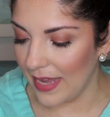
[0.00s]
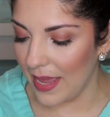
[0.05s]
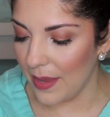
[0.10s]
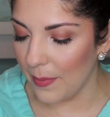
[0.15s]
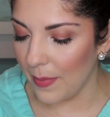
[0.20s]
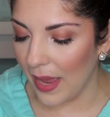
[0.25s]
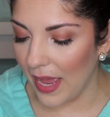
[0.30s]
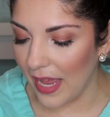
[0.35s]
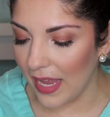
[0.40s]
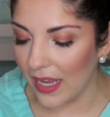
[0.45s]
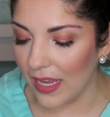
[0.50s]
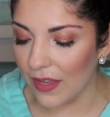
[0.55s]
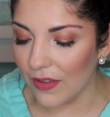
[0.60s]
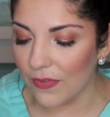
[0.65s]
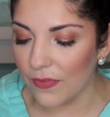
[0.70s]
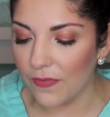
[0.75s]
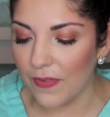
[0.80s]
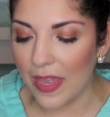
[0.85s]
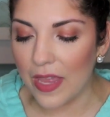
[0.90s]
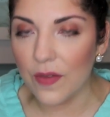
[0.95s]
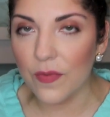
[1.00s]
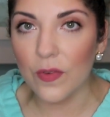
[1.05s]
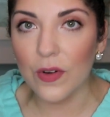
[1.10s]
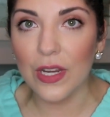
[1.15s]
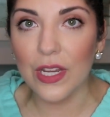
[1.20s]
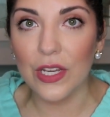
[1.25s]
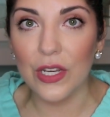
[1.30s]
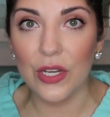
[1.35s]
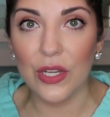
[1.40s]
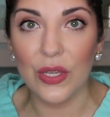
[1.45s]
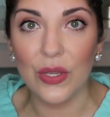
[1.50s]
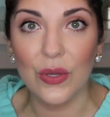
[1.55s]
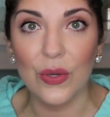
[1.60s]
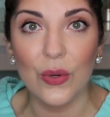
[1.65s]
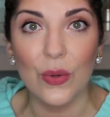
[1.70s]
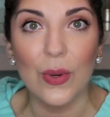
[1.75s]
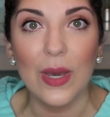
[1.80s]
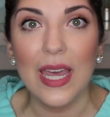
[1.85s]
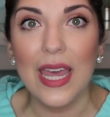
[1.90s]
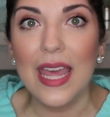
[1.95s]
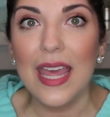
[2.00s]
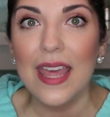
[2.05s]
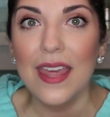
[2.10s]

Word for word: and my favorite new